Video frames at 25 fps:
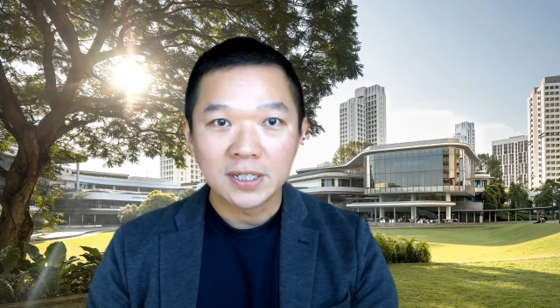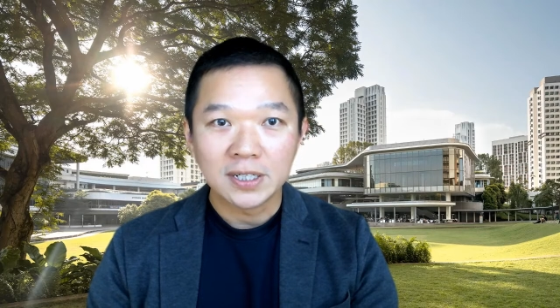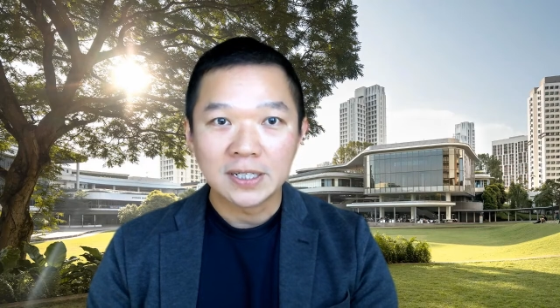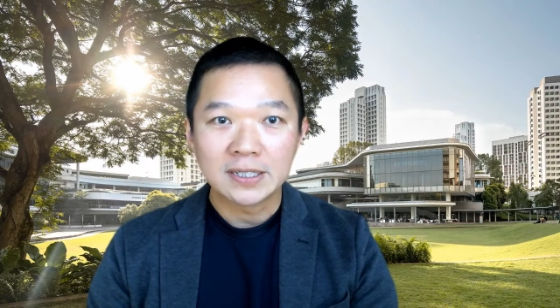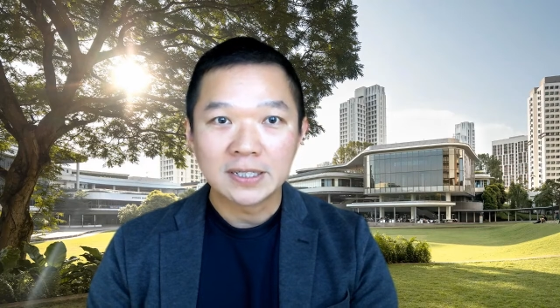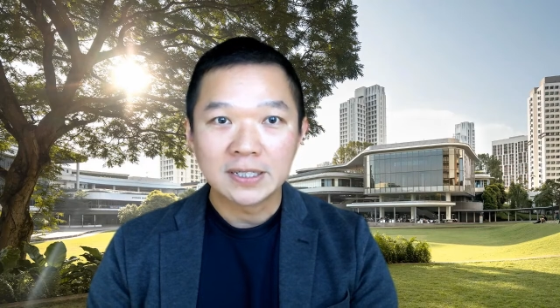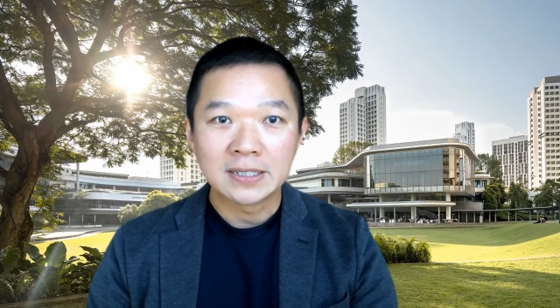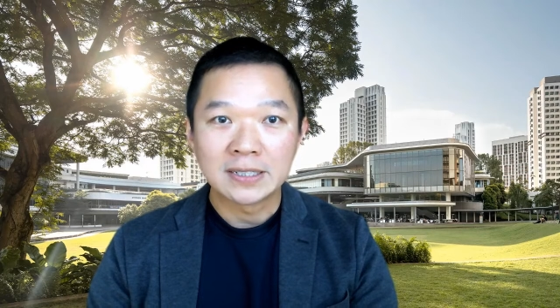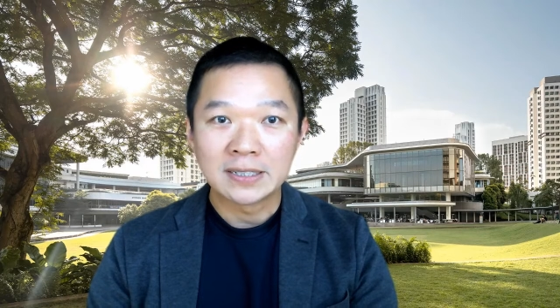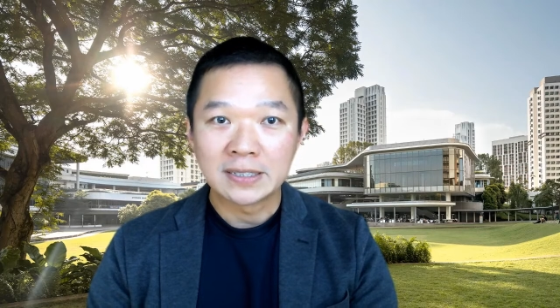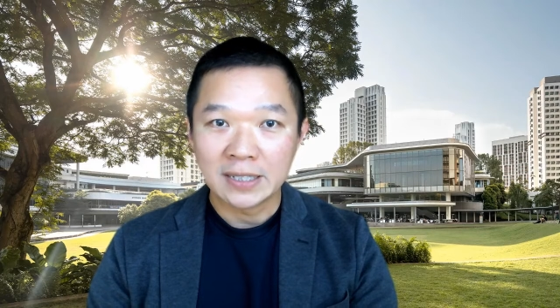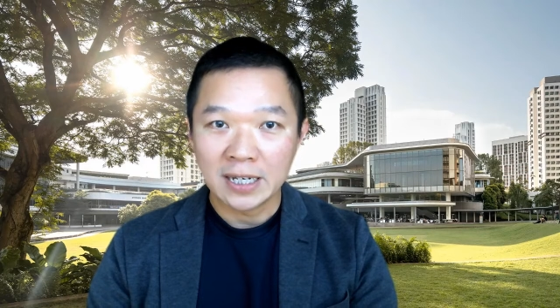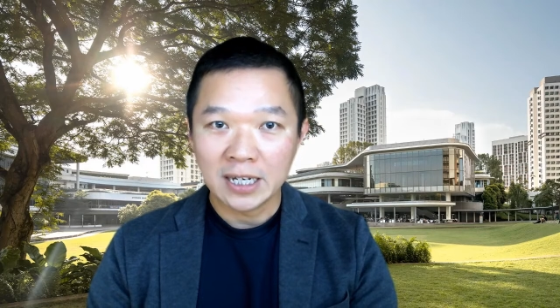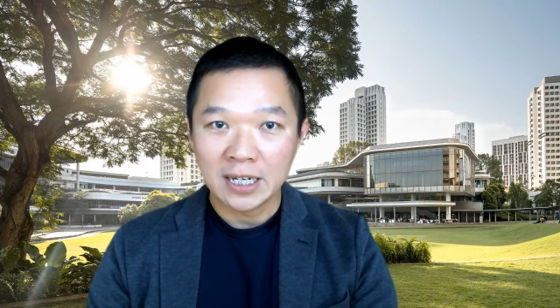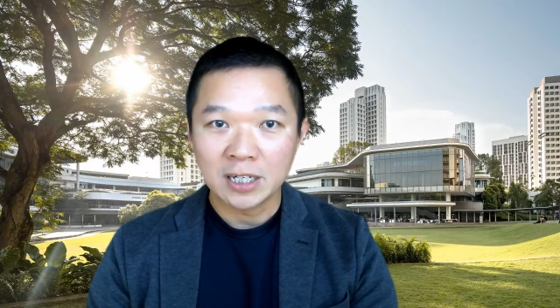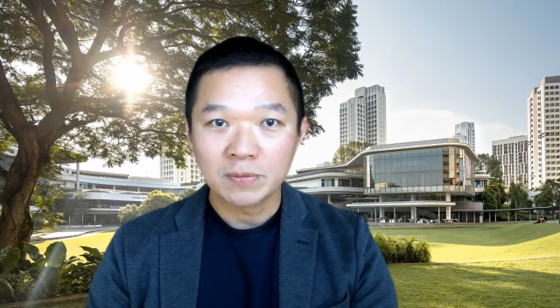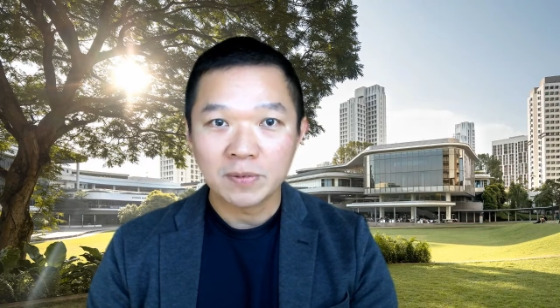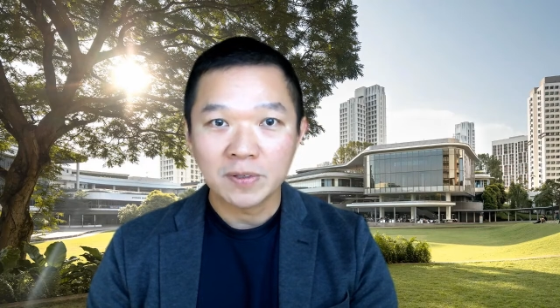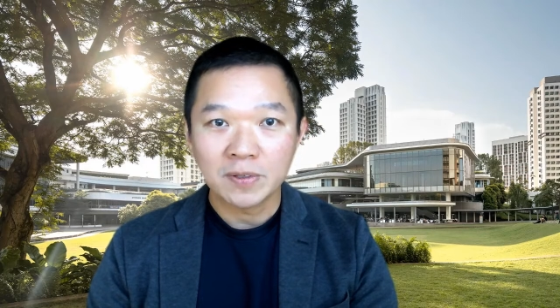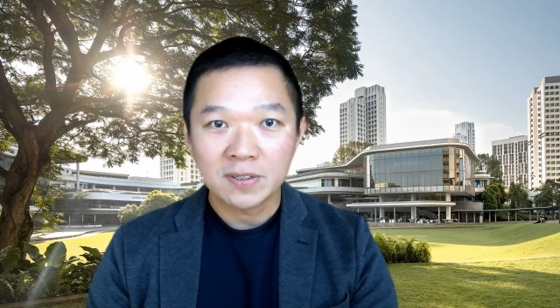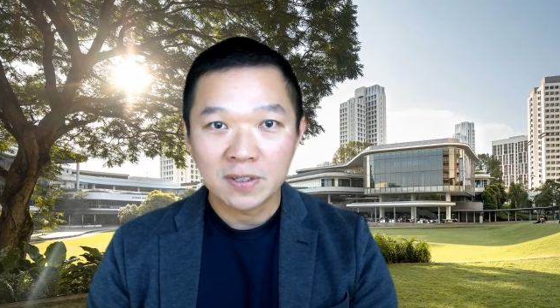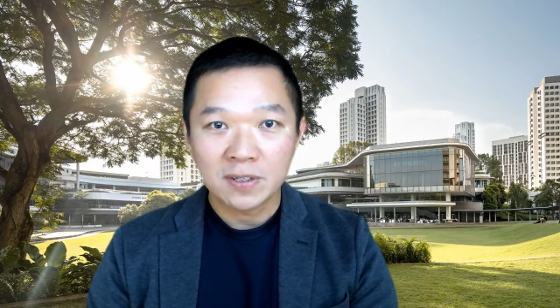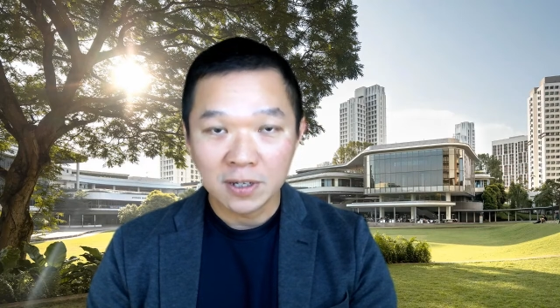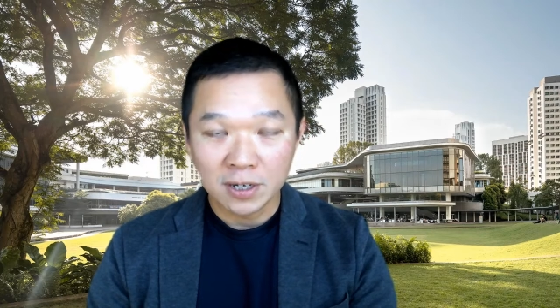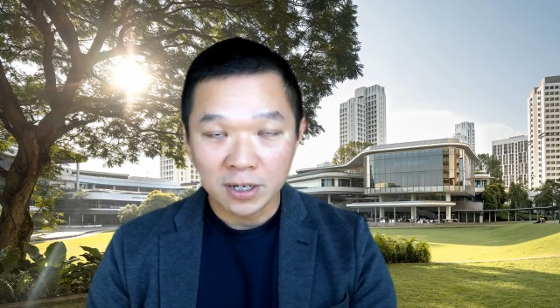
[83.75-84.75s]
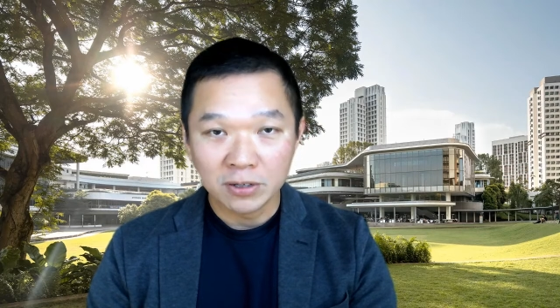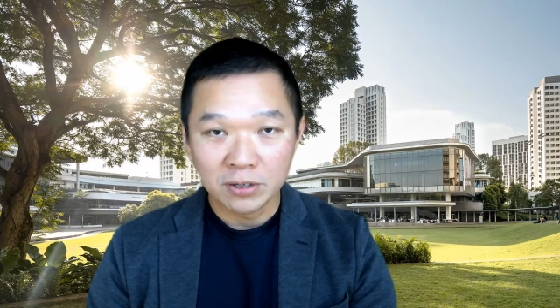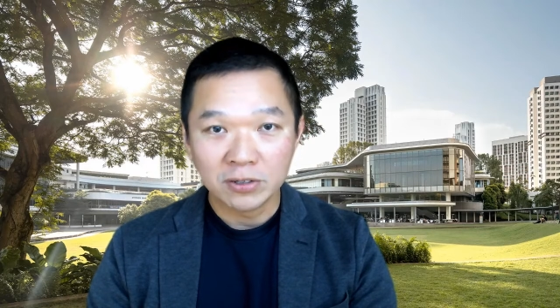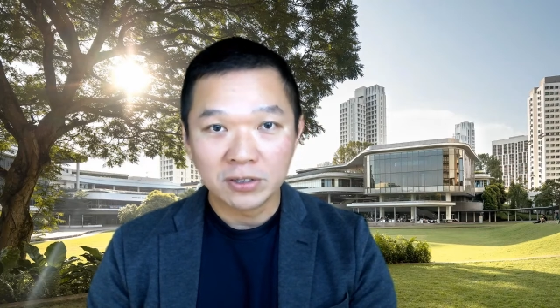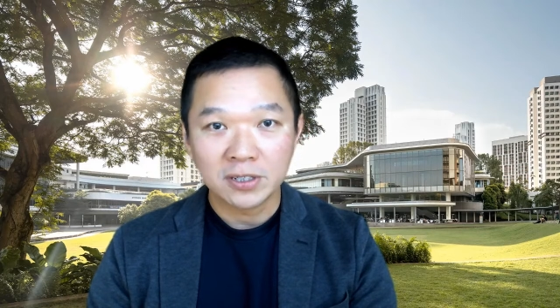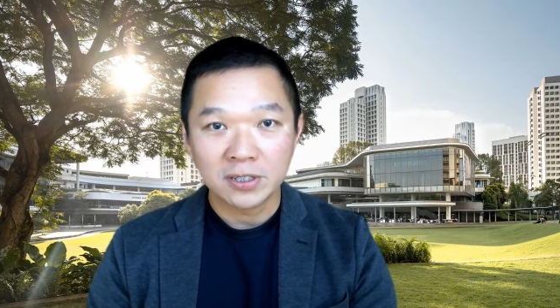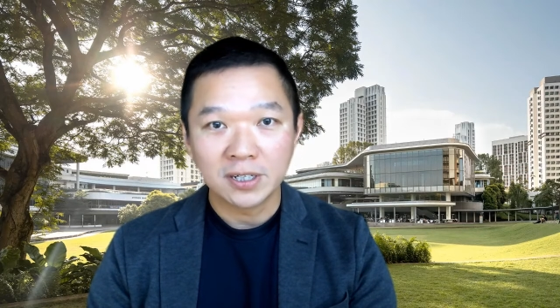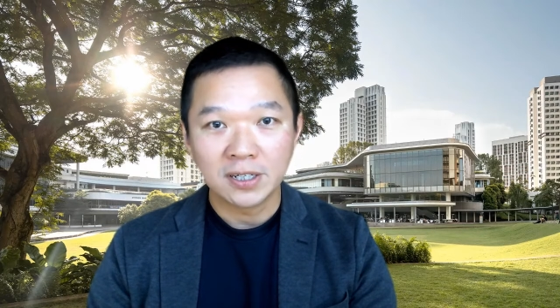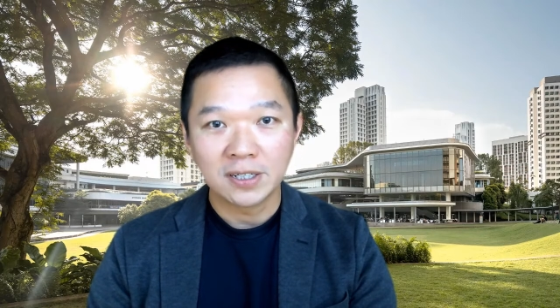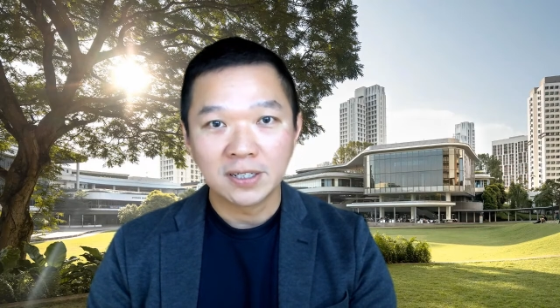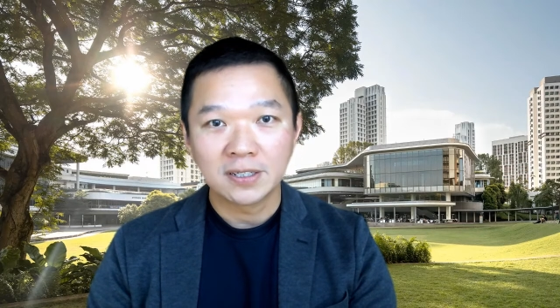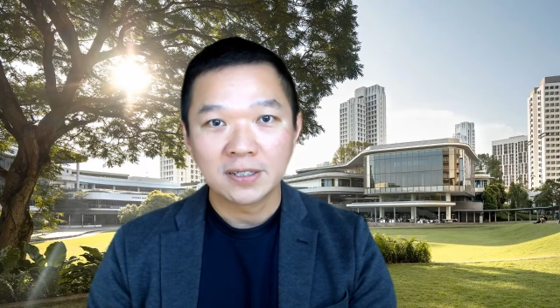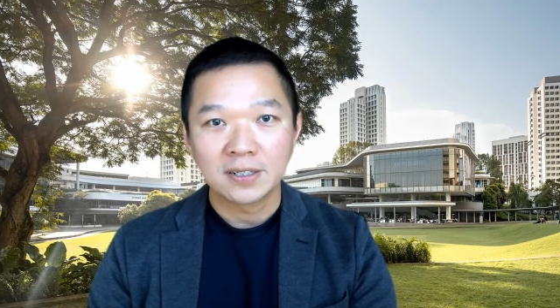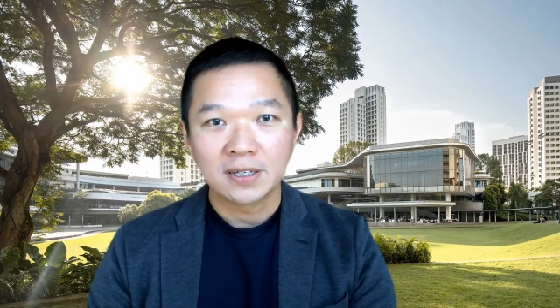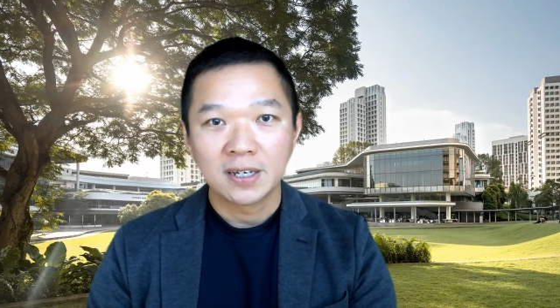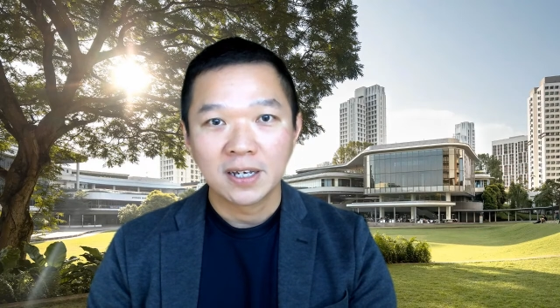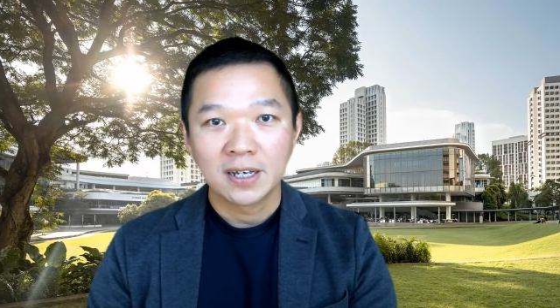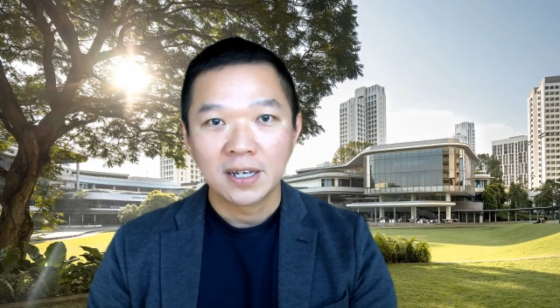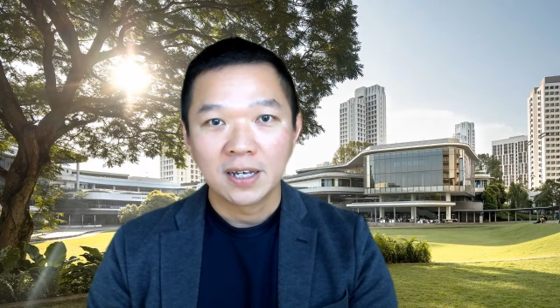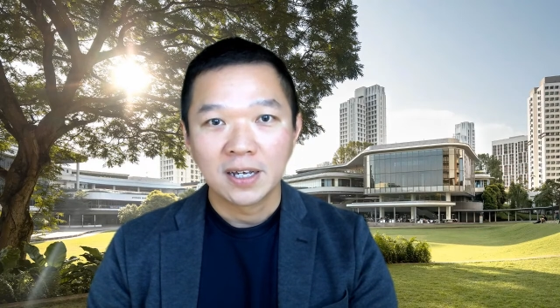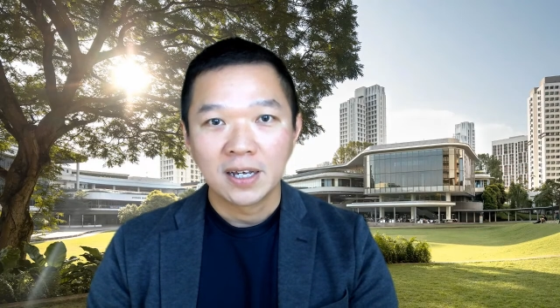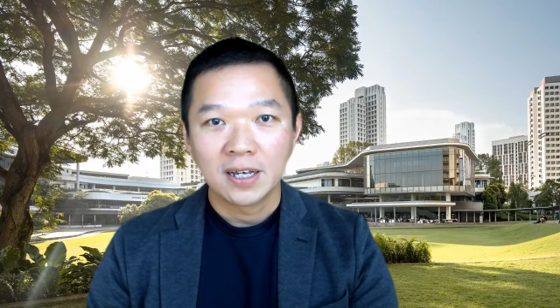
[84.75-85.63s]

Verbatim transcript: is sustainable solutions,